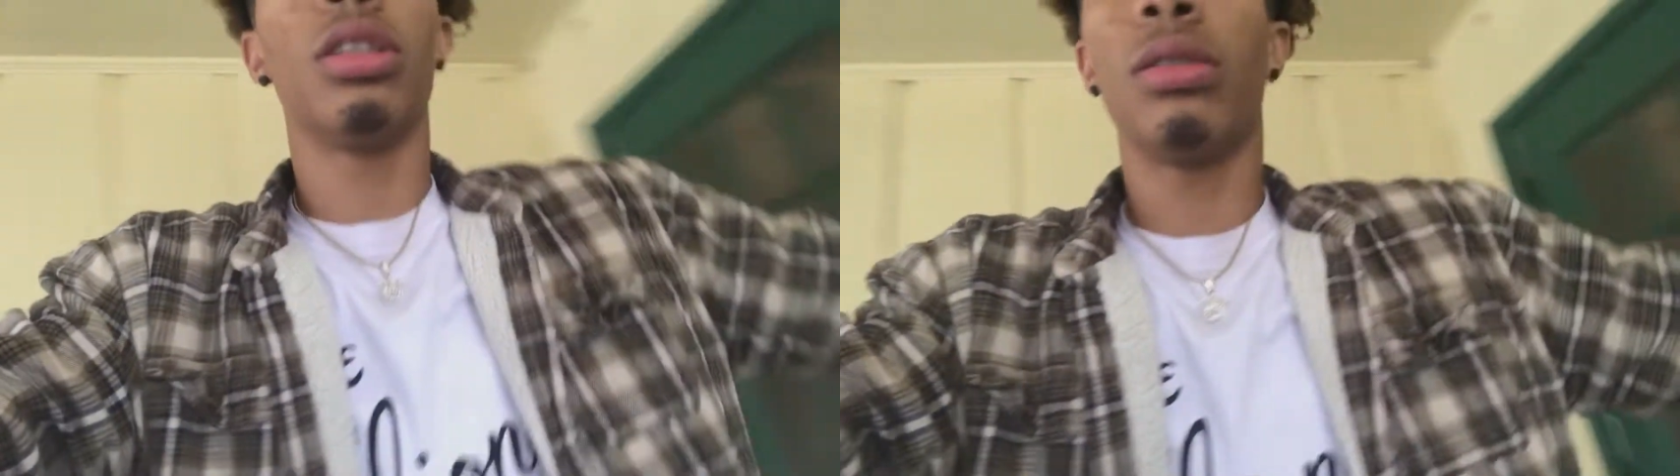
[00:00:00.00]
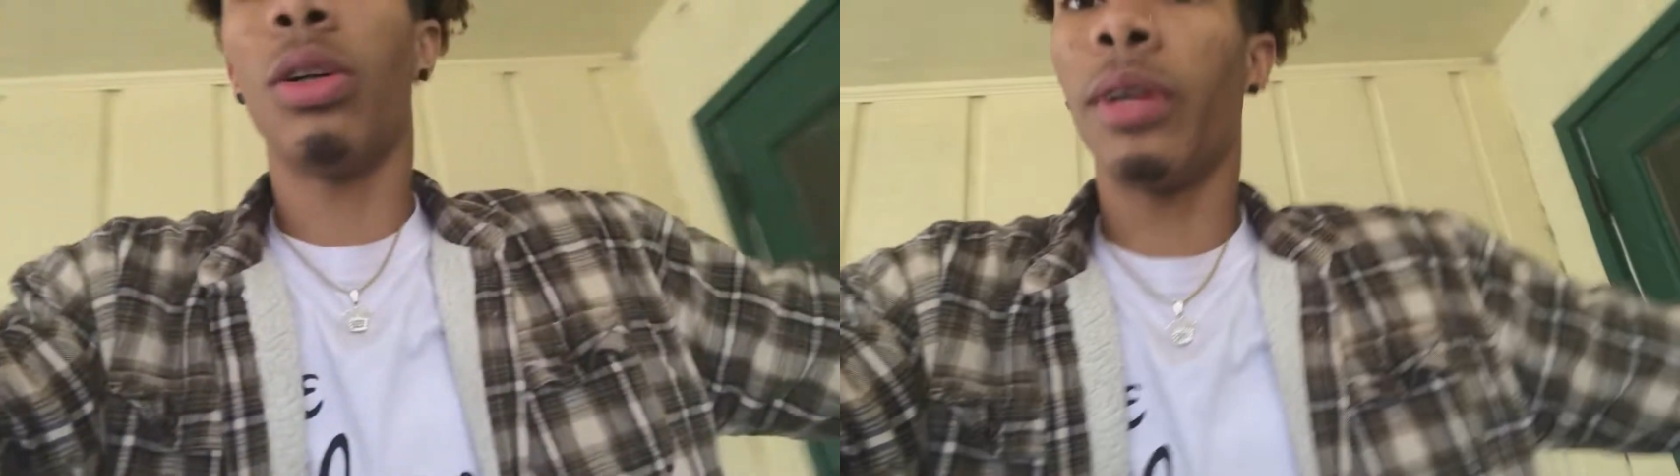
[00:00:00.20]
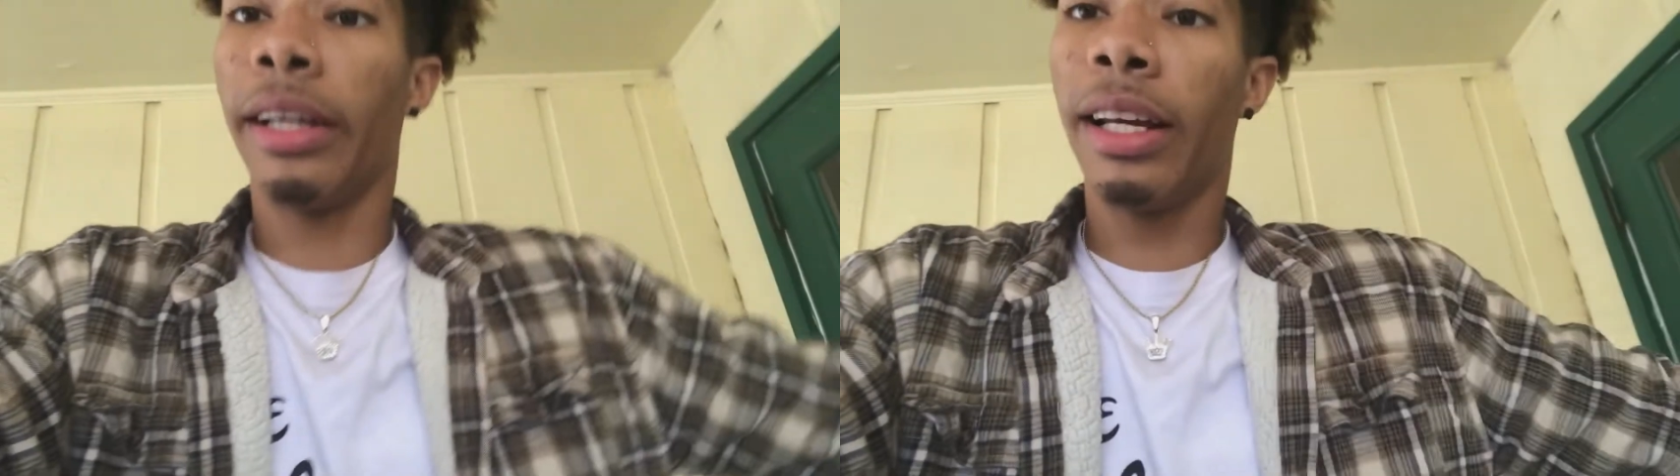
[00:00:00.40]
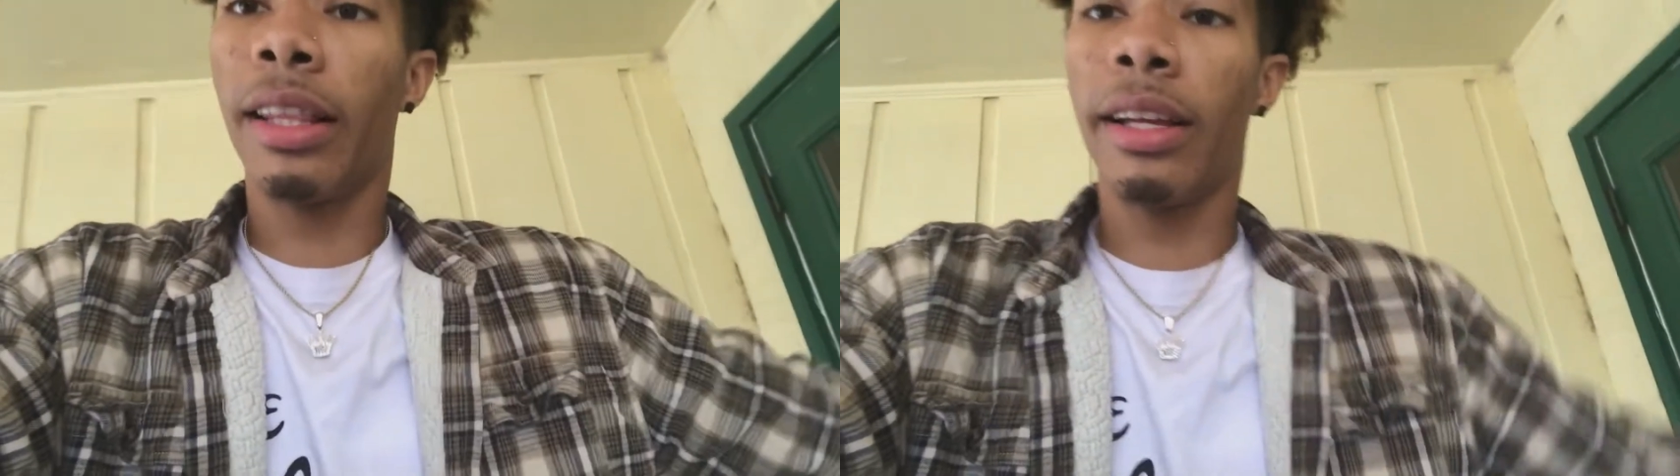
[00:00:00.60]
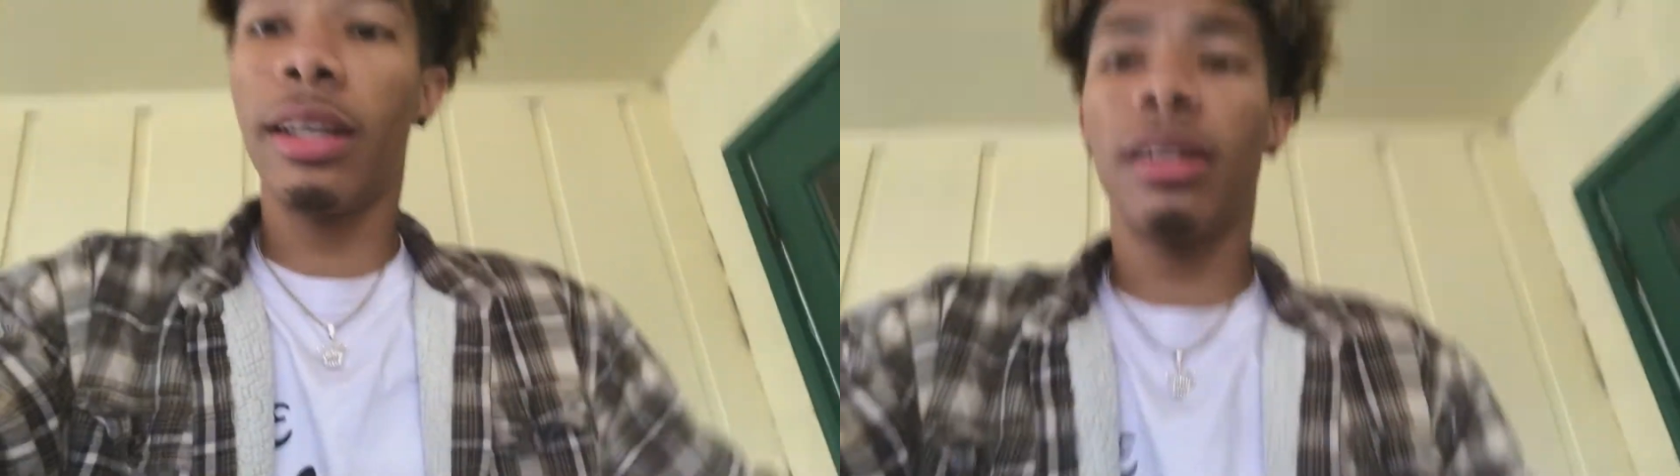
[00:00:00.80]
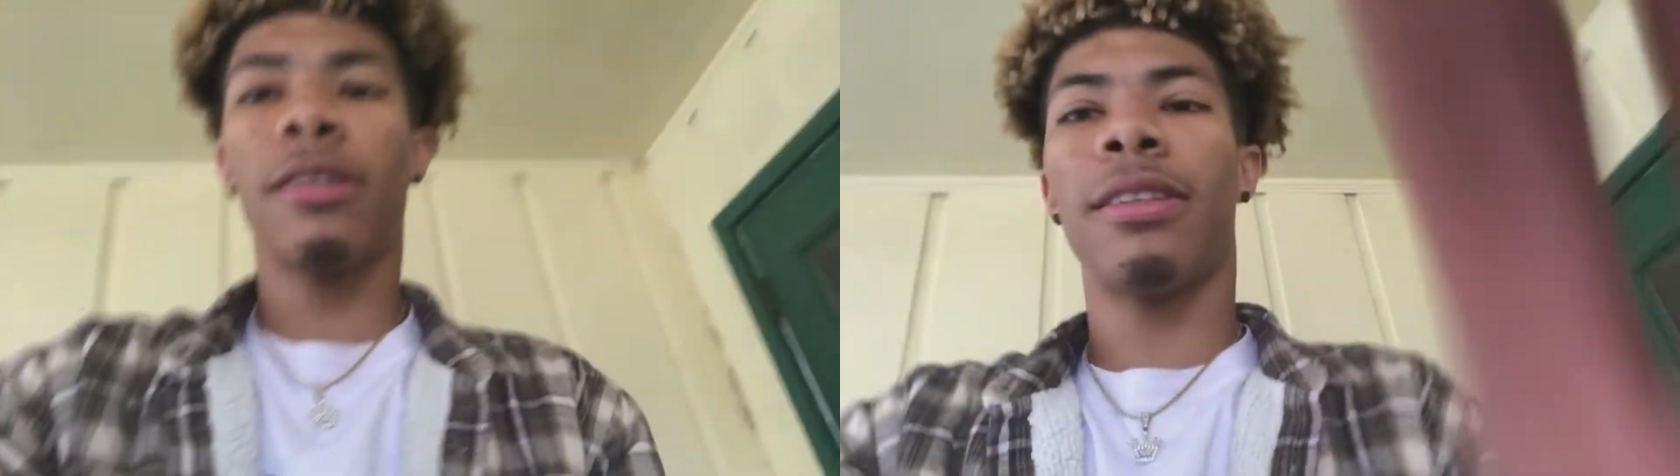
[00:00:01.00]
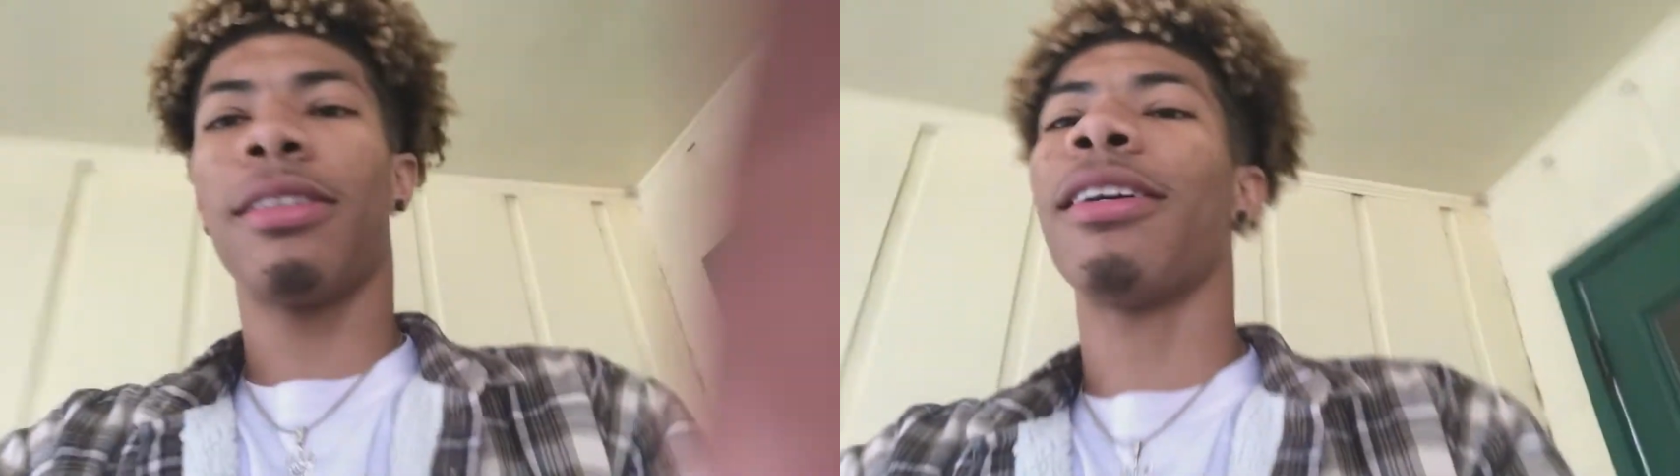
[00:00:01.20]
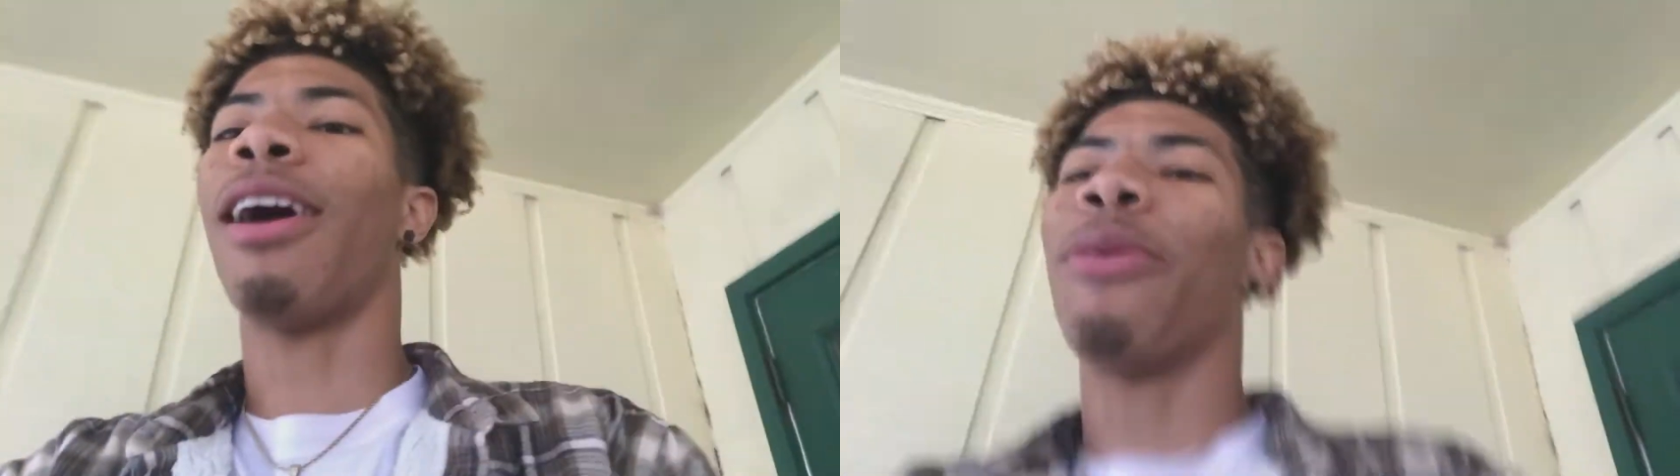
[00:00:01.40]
You want to hear that thing? I